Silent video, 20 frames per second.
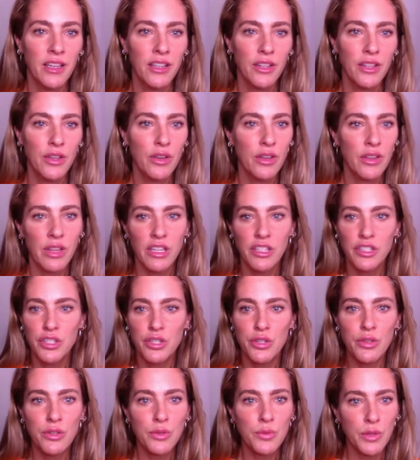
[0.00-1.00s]
You can then
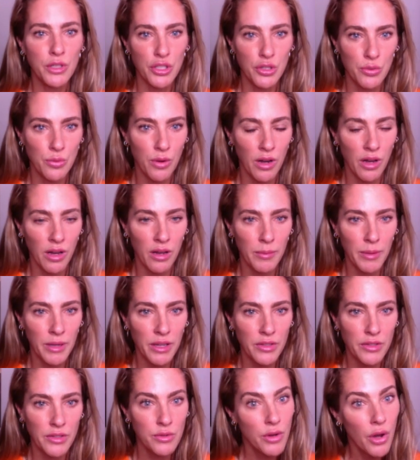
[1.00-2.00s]
choose what you want
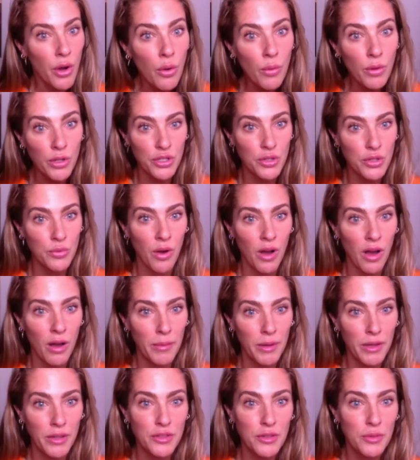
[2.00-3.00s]
because you know what you want
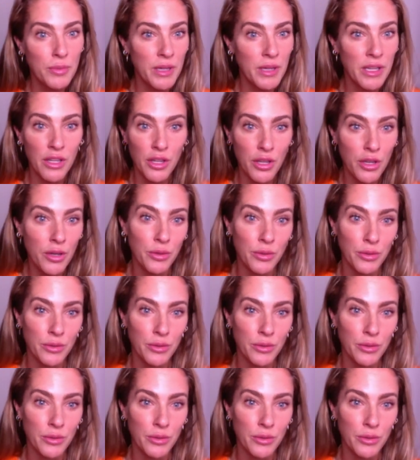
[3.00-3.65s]
because you're being you.